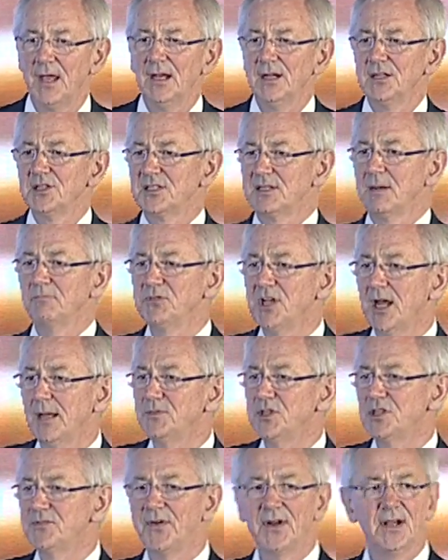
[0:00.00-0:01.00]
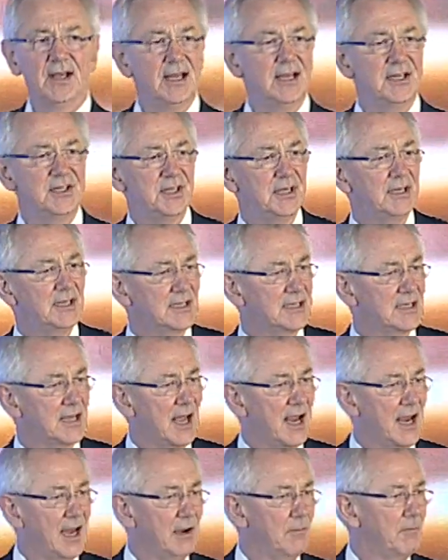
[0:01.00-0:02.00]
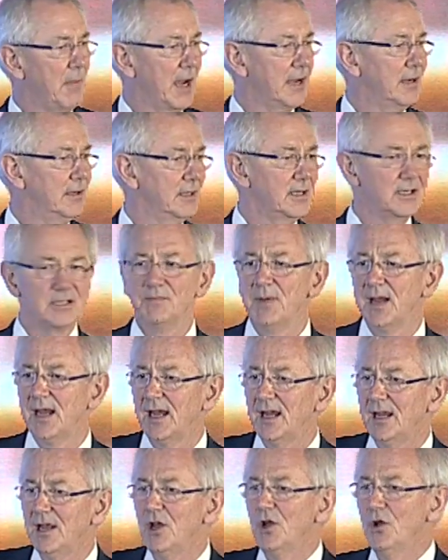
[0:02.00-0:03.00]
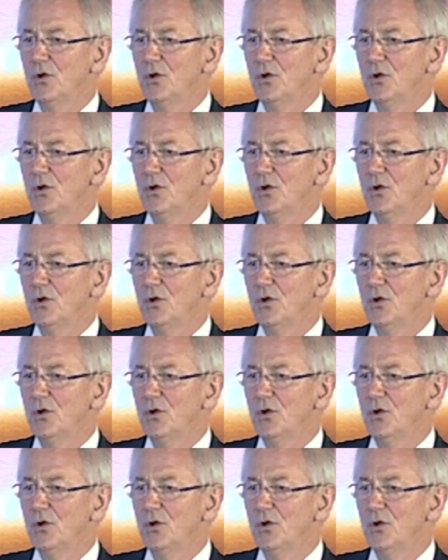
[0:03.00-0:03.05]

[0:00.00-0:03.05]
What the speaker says: sometimes it's very easy to say, my goodness me,